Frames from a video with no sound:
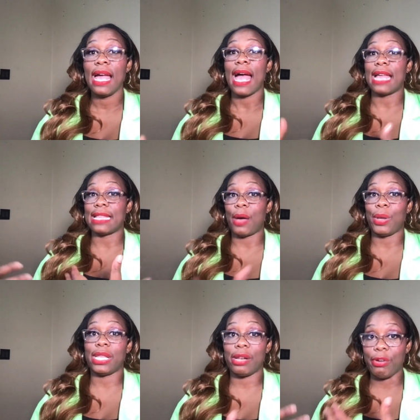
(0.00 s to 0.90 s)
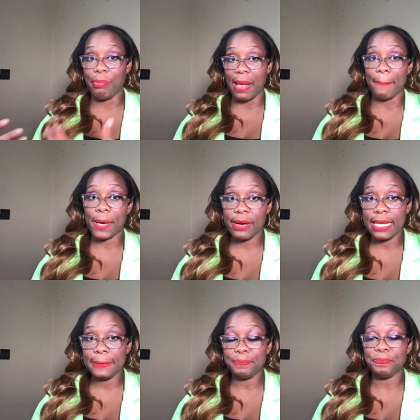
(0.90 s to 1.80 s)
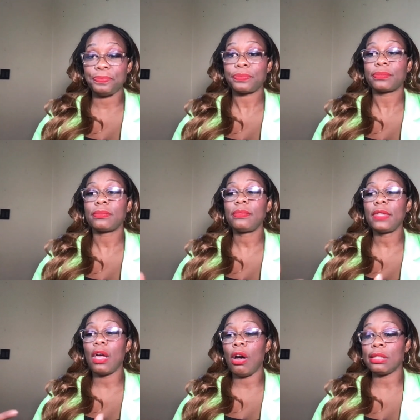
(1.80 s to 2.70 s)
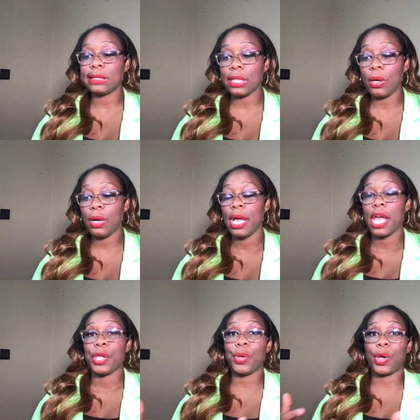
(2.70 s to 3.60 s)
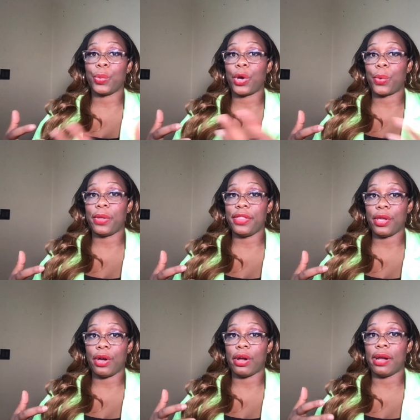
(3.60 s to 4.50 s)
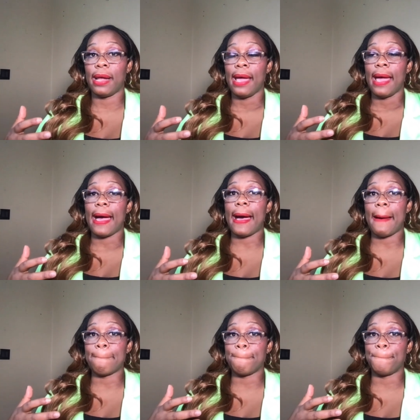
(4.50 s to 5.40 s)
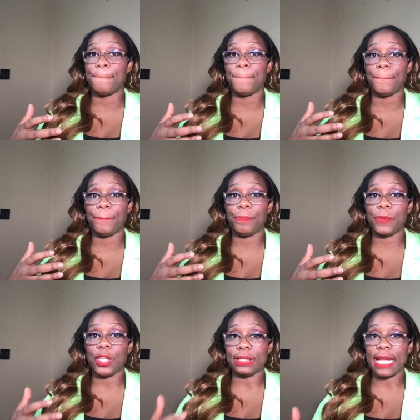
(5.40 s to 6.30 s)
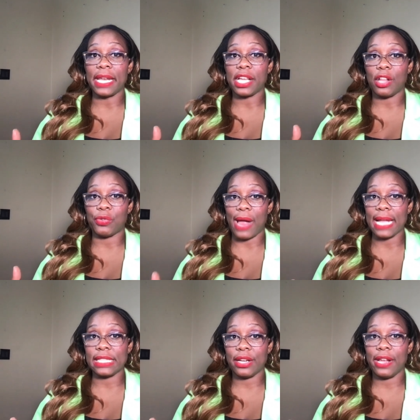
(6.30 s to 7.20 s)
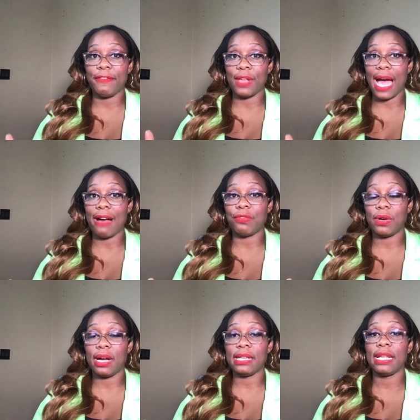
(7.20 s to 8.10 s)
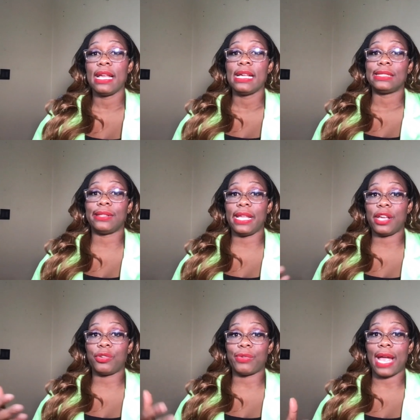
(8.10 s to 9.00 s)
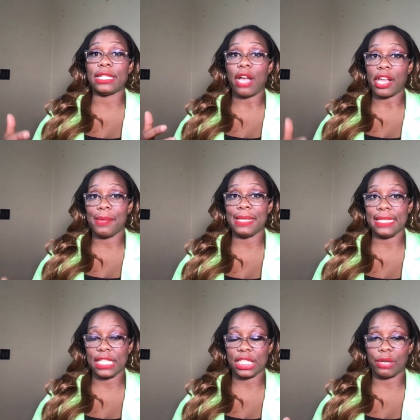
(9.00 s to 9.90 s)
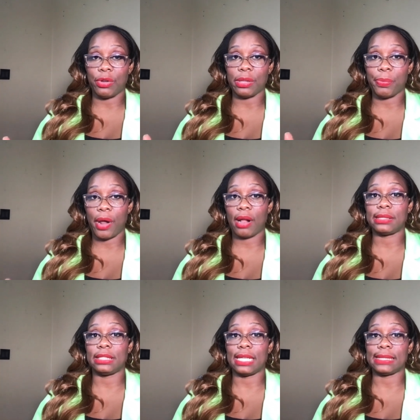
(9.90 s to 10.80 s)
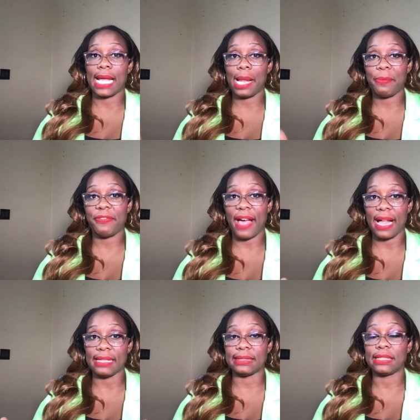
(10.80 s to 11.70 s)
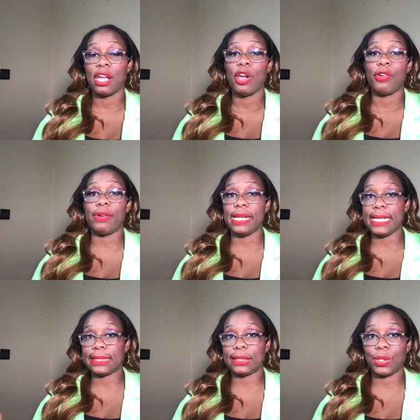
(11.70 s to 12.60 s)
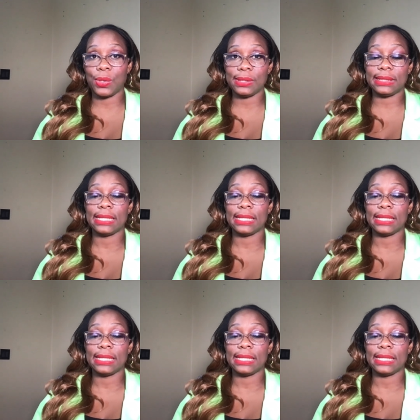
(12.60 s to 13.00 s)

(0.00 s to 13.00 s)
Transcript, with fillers: and that way they will remember it also, you could work with your um, your technical writer if you have one, so they could write documentation around the product, such as help files, release notes,